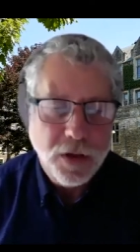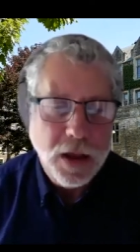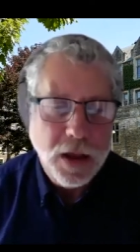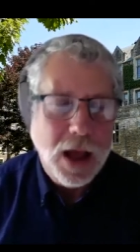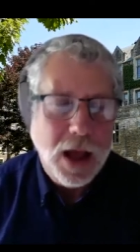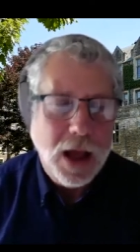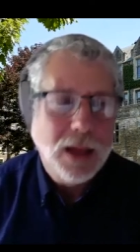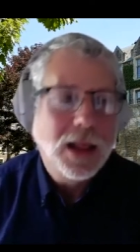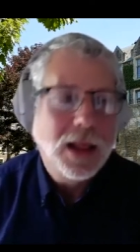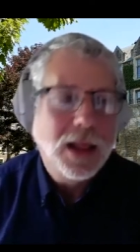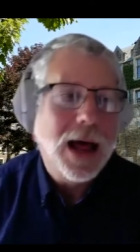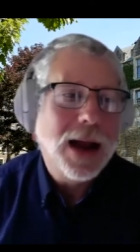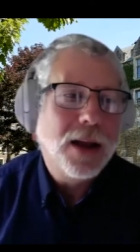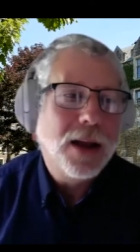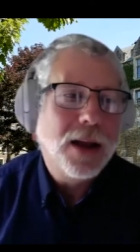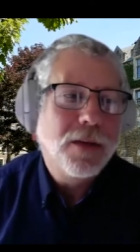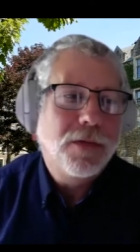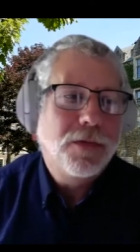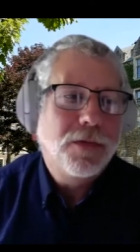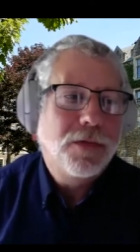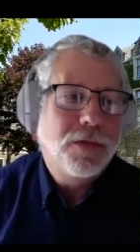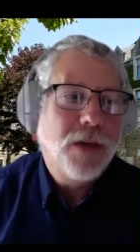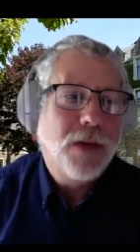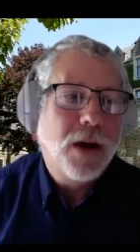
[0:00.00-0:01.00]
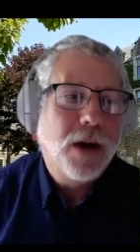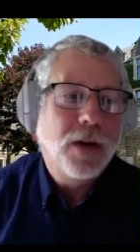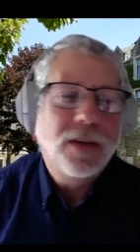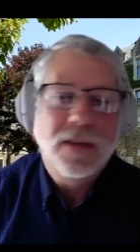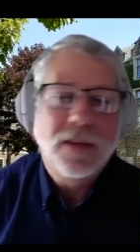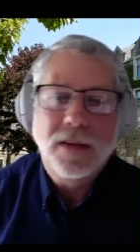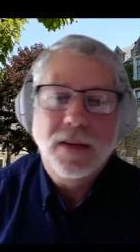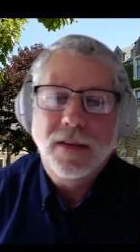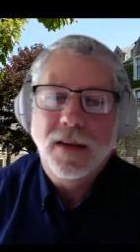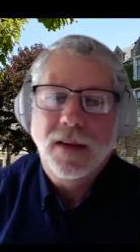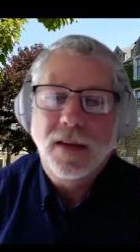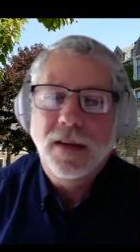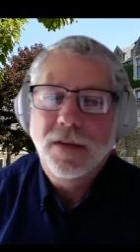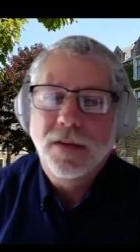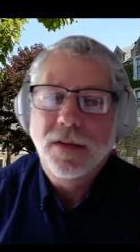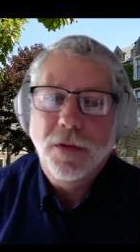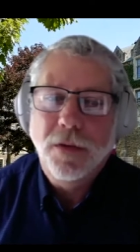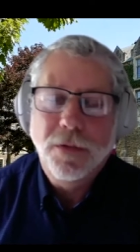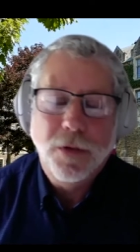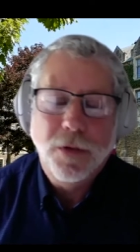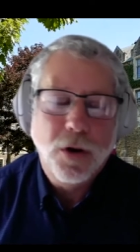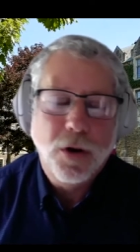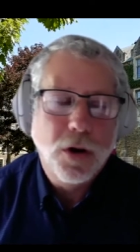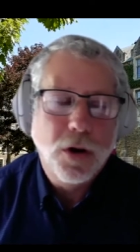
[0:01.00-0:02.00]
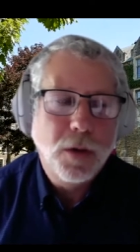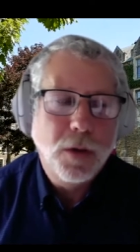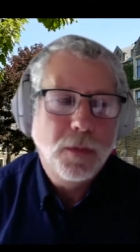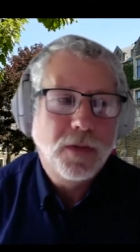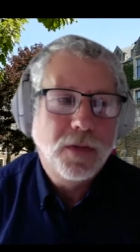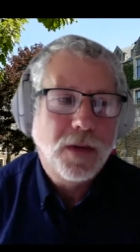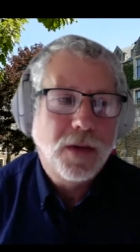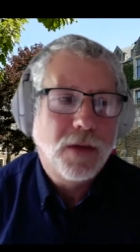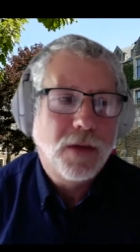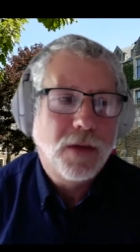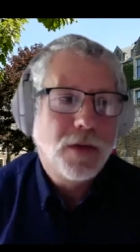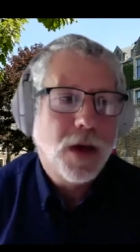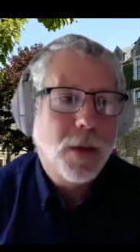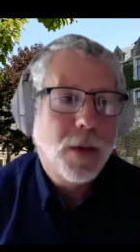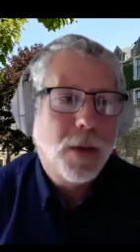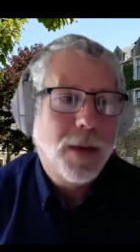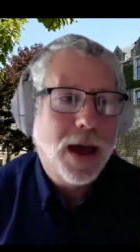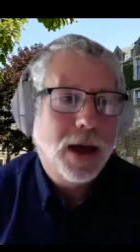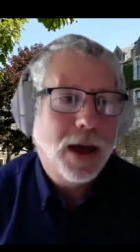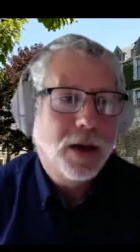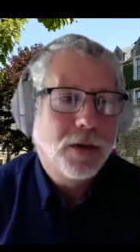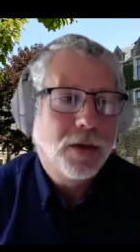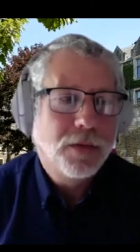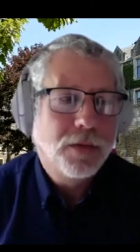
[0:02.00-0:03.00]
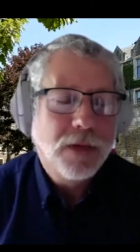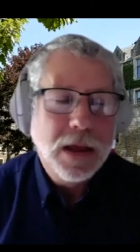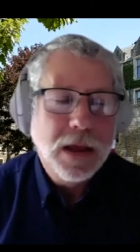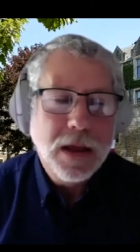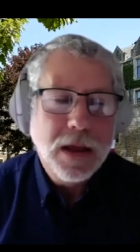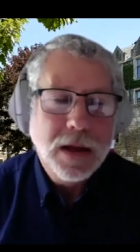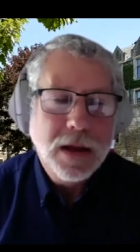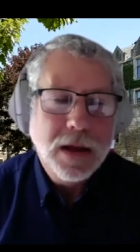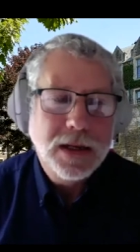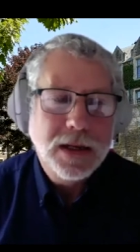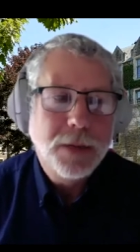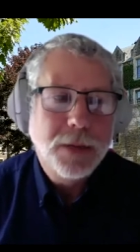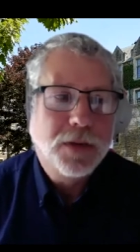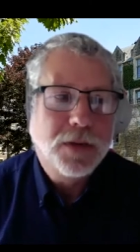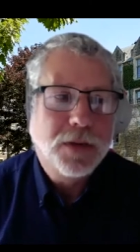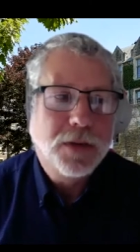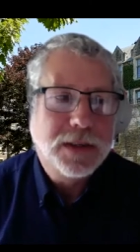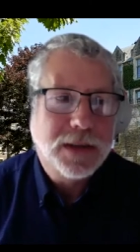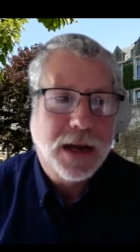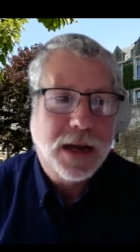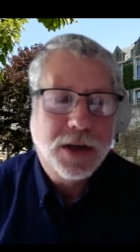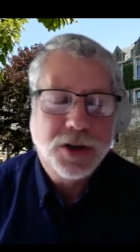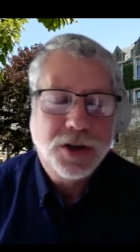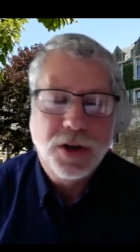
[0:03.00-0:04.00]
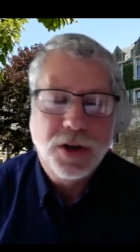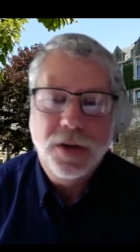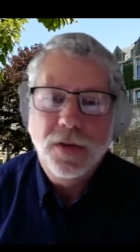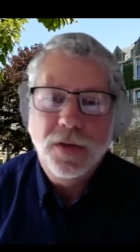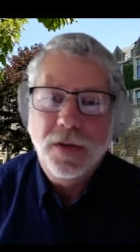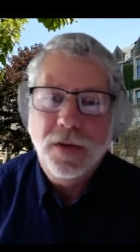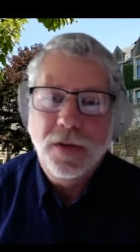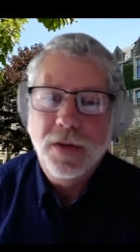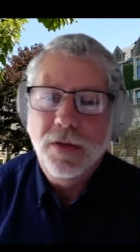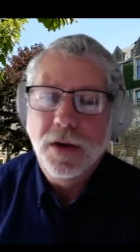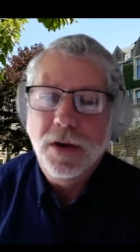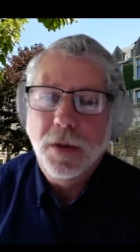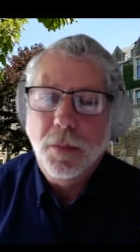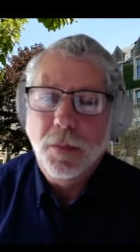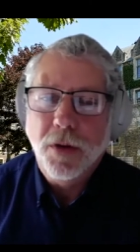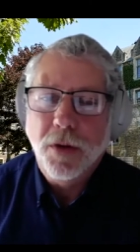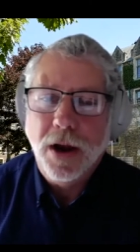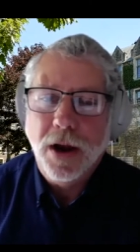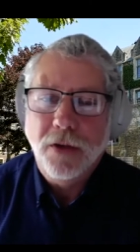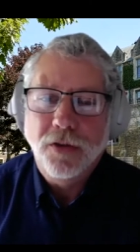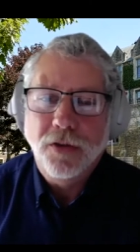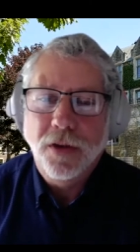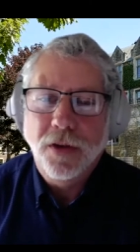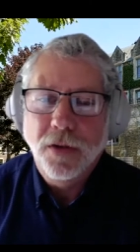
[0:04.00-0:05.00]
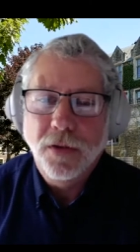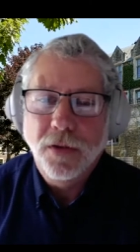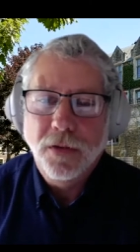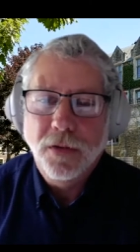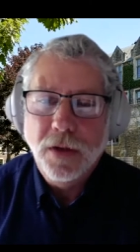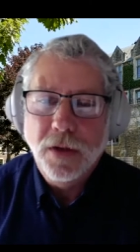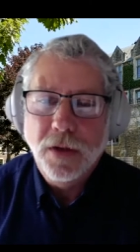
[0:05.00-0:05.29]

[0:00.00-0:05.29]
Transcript: A lot of very successful firms have come out of deep recessions, even depressions,